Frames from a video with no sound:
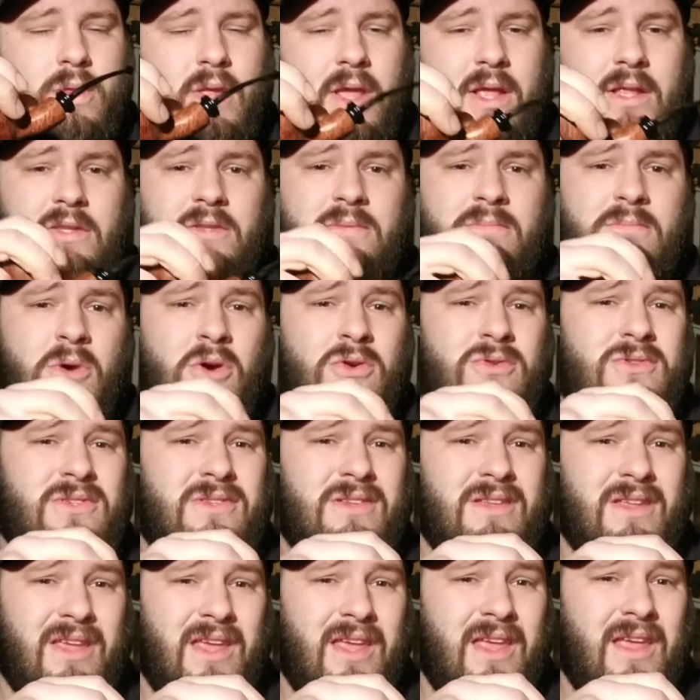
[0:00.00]
And it's
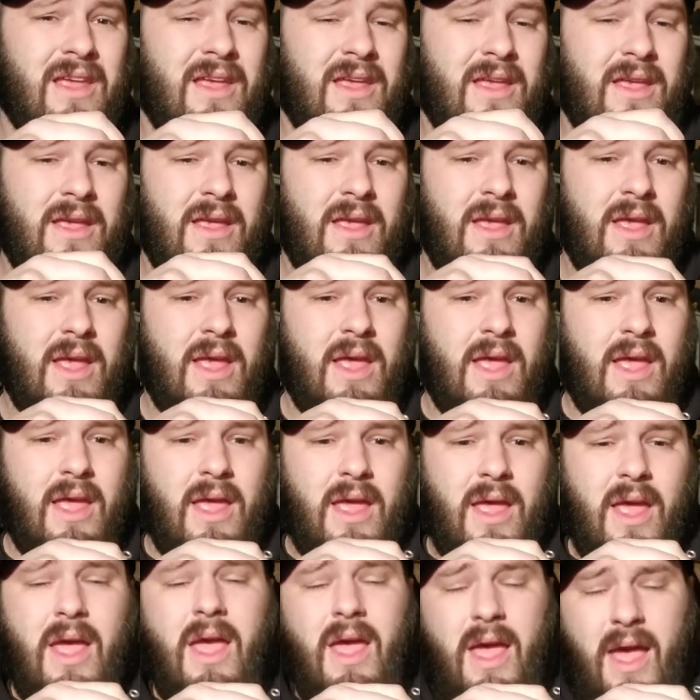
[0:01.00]
mostly
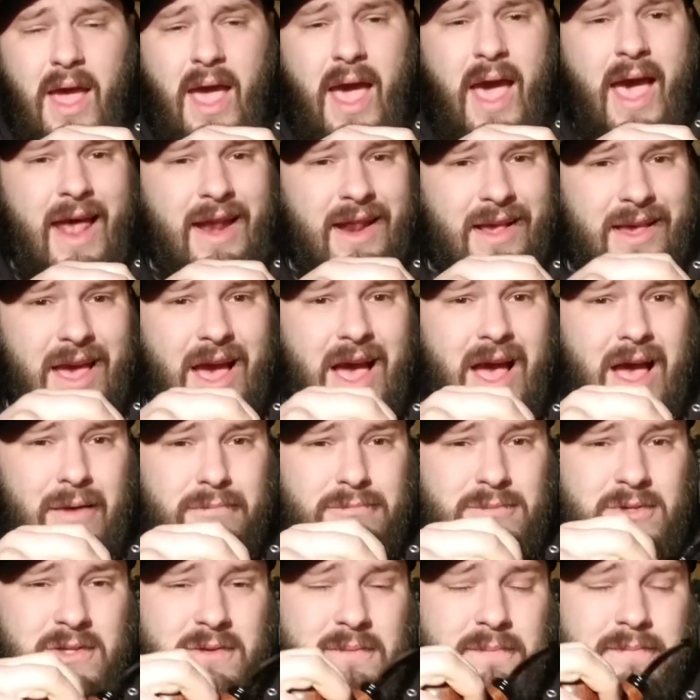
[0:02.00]
out of
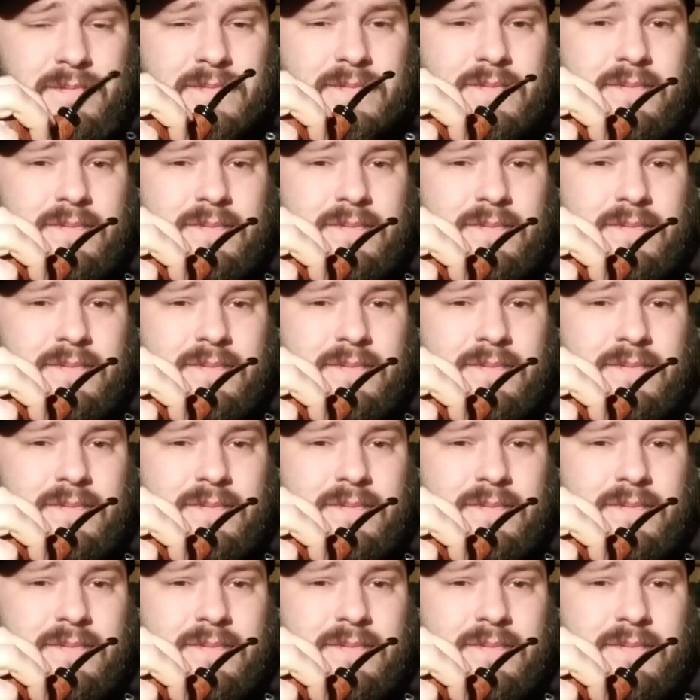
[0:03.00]
Cobb's.